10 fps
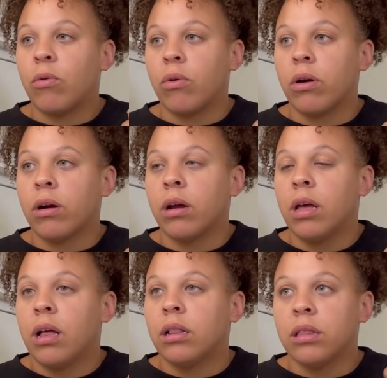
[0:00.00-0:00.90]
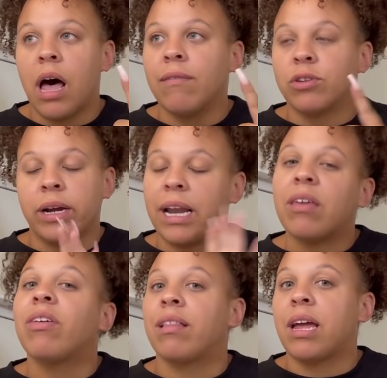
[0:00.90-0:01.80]
or loved or
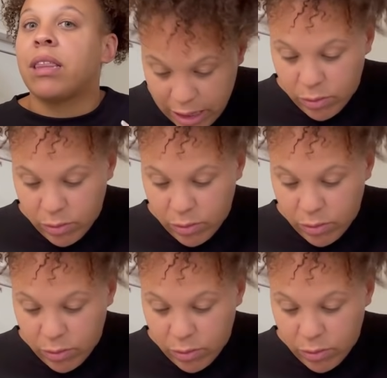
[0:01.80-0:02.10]
anything like that.